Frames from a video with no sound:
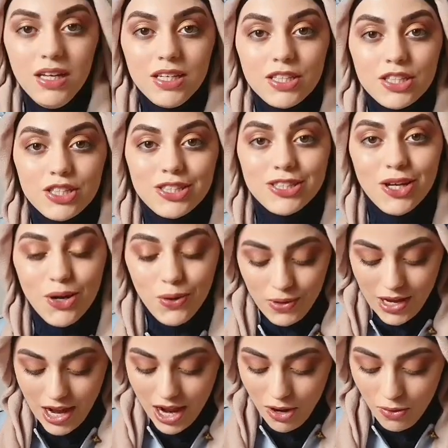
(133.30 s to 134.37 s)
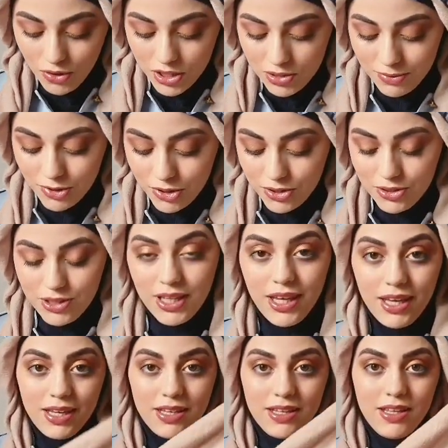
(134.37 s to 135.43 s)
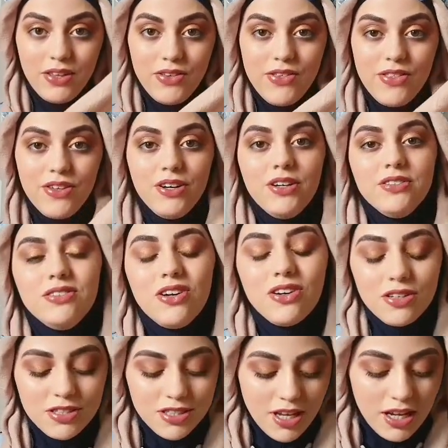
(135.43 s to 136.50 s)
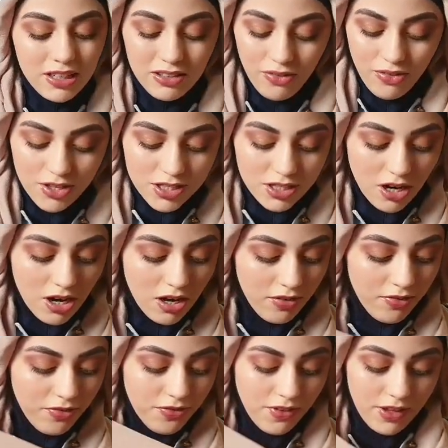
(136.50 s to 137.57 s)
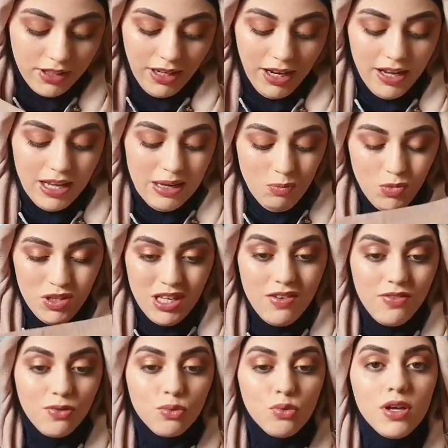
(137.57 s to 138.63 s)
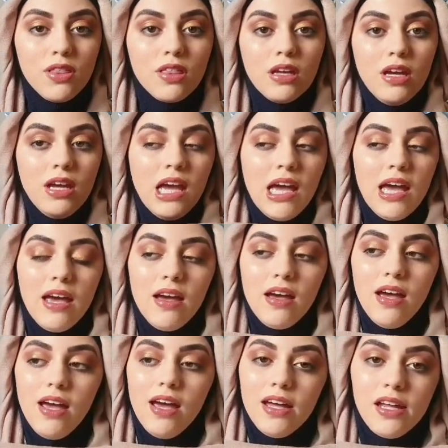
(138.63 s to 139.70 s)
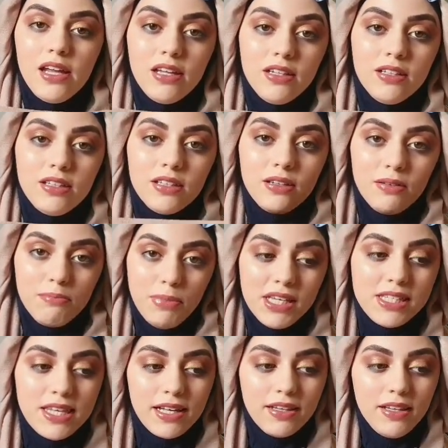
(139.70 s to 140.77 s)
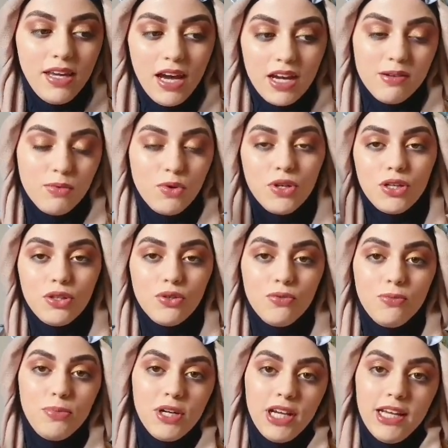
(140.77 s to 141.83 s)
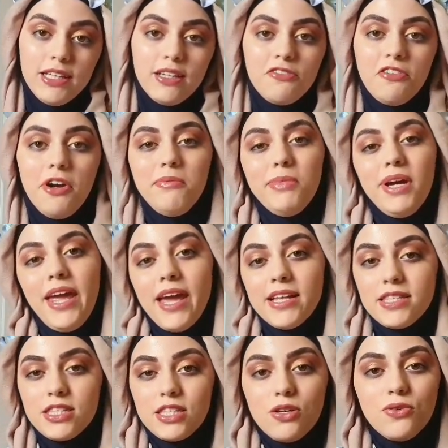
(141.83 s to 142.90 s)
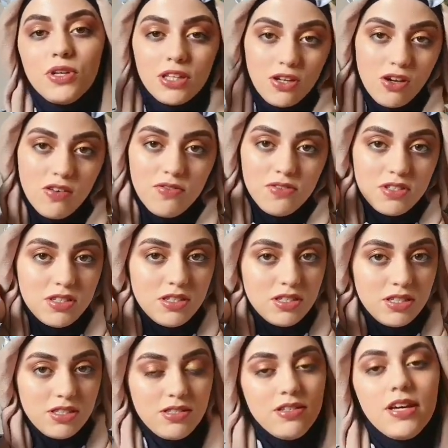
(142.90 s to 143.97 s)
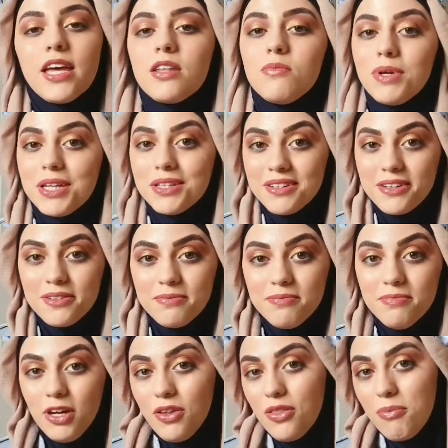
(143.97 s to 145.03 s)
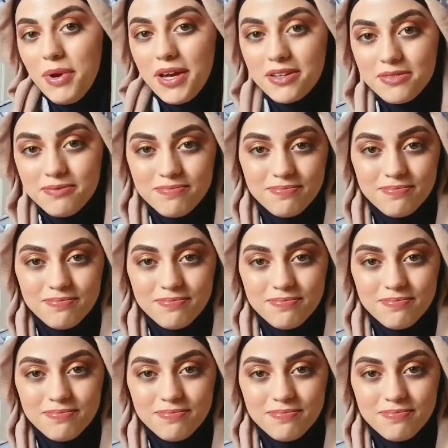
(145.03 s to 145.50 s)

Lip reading: So now I'm going to take the longer side of the scarf that I am left with, and basically I am going to bring it around my head so it covers the headband on the back.